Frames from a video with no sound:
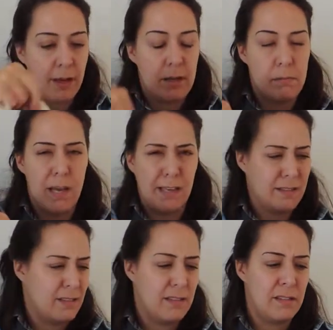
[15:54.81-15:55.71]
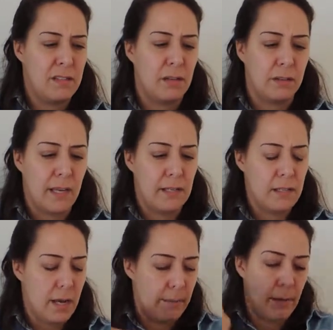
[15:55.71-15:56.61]
Um, I guess it's Sterilite
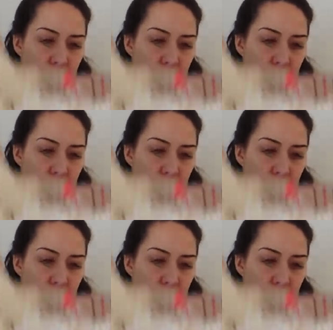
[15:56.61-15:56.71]
tub.